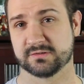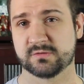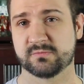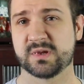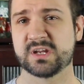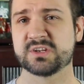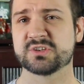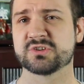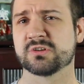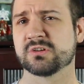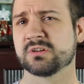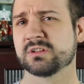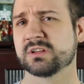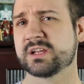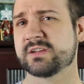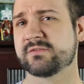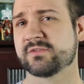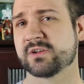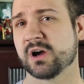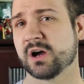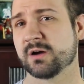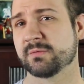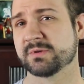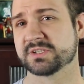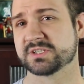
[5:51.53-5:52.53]
Be sure to leave
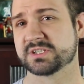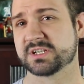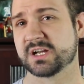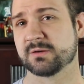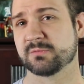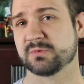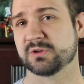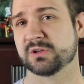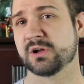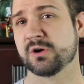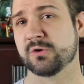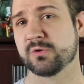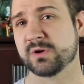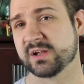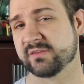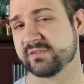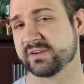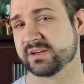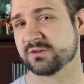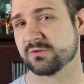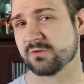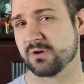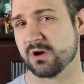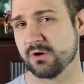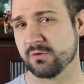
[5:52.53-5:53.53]
comments down below
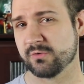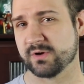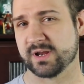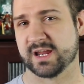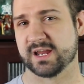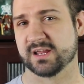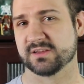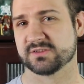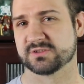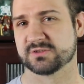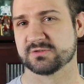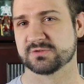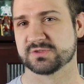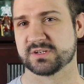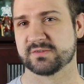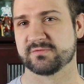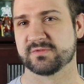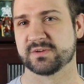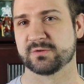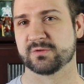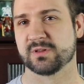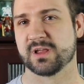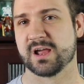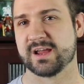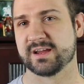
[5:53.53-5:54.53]
giving your own answers if
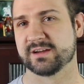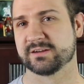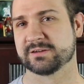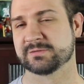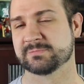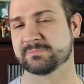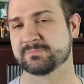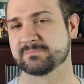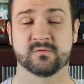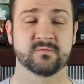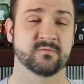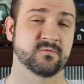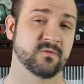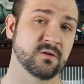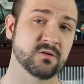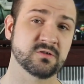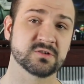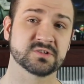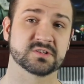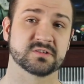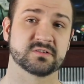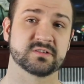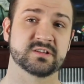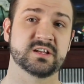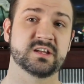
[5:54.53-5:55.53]
you'd like.
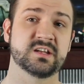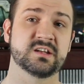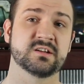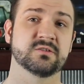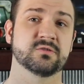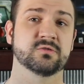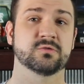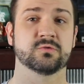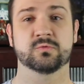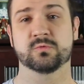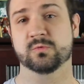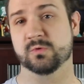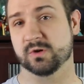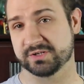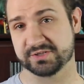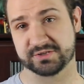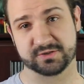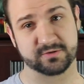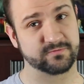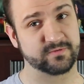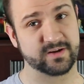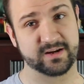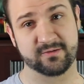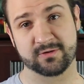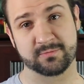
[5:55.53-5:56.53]
Firstly, what's
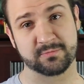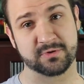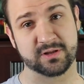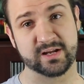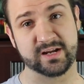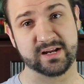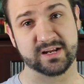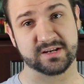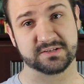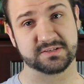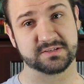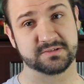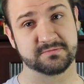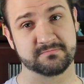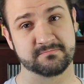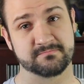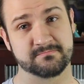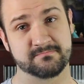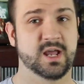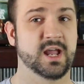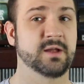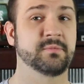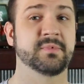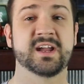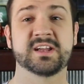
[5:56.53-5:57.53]
your favorite plant?
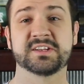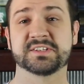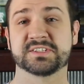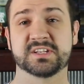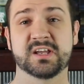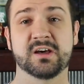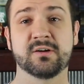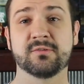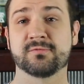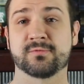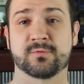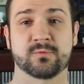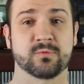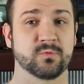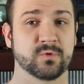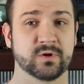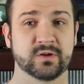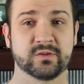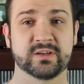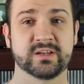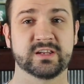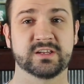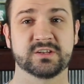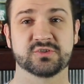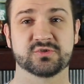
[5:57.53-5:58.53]
I myself
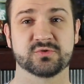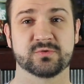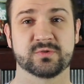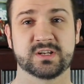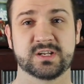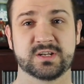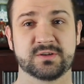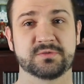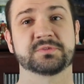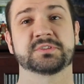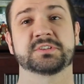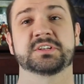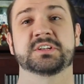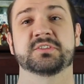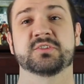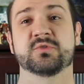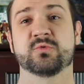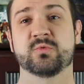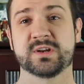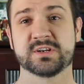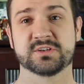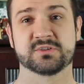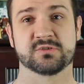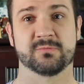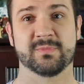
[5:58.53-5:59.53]
really enjoy using the
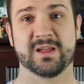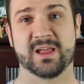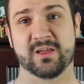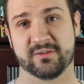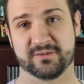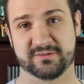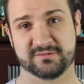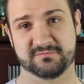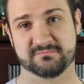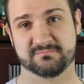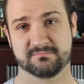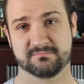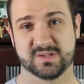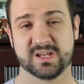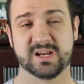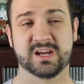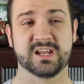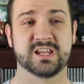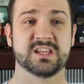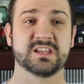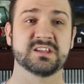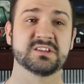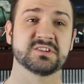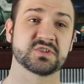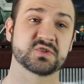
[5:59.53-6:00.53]
winter melon. It
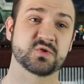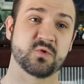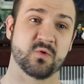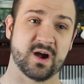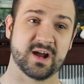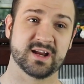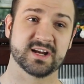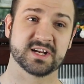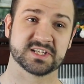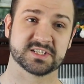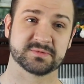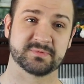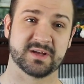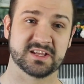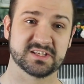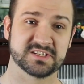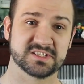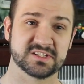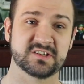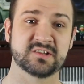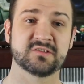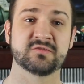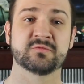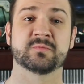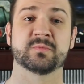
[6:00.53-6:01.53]
is quite
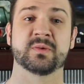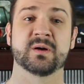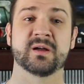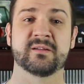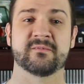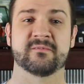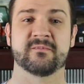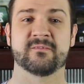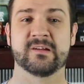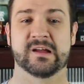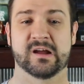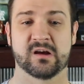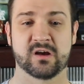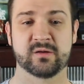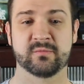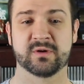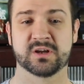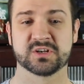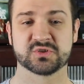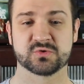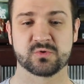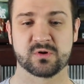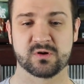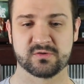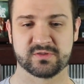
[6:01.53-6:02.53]
expensive, but very
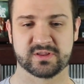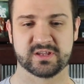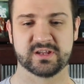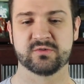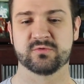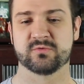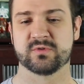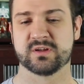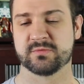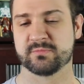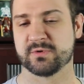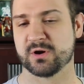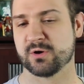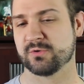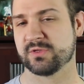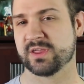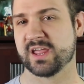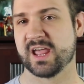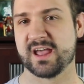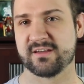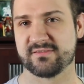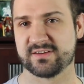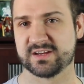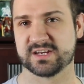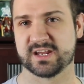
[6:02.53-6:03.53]
much worth it with both
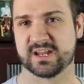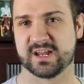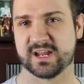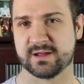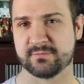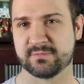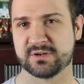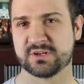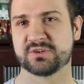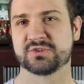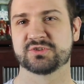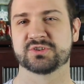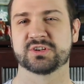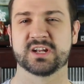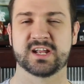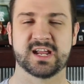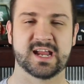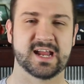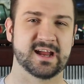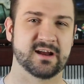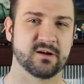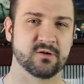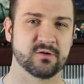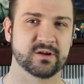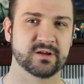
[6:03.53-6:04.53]
heavy damage,
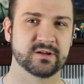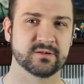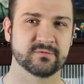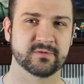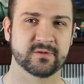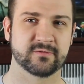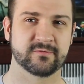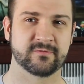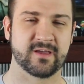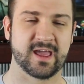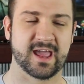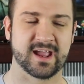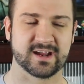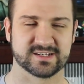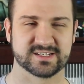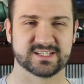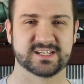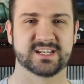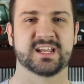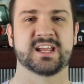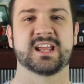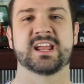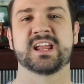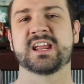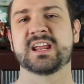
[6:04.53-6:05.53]
area of effect,
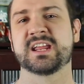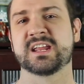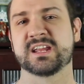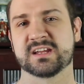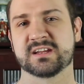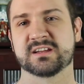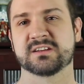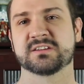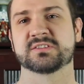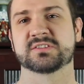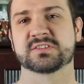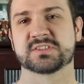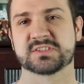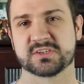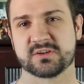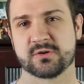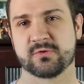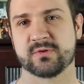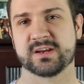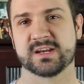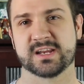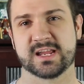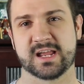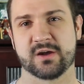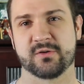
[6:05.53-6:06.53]
and
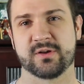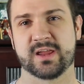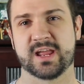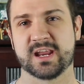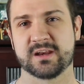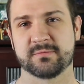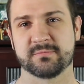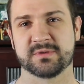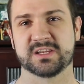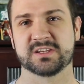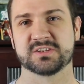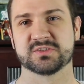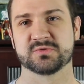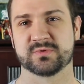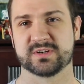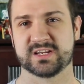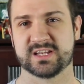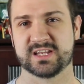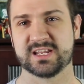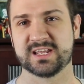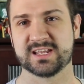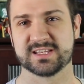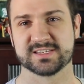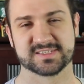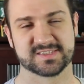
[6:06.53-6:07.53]
slowing down enemies when
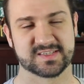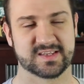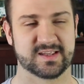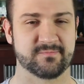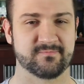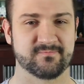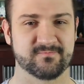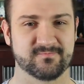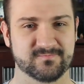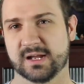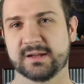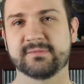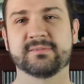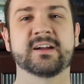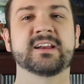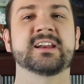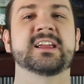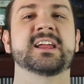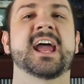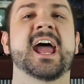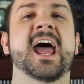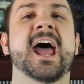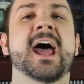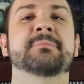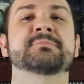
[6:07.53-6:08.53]
it hits them. I find
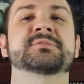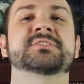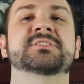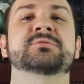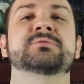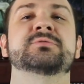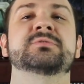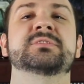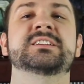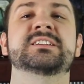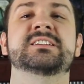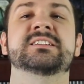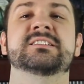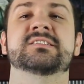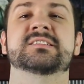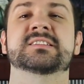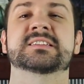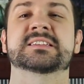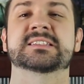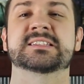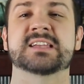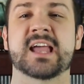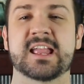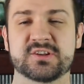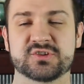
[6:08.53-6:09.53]
it absolutely
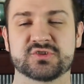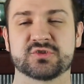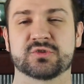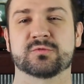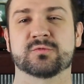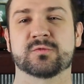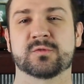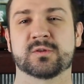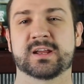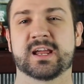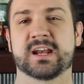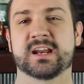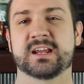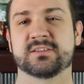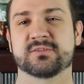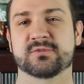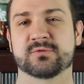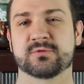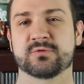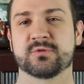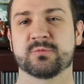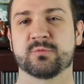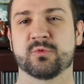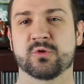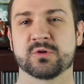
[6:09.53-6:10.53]
essential for getting
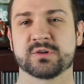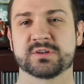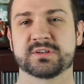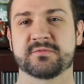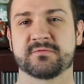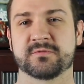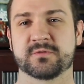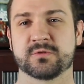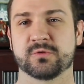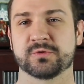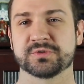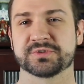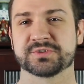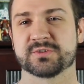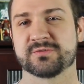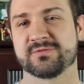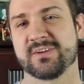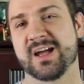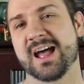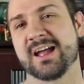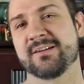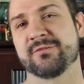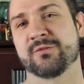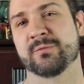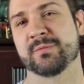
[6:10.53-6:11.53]
through the more difficult
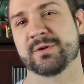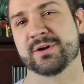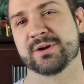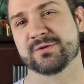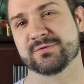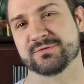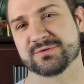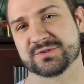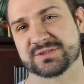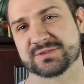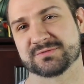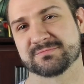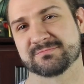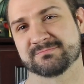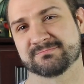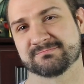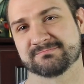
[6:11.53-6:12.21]
survival modes.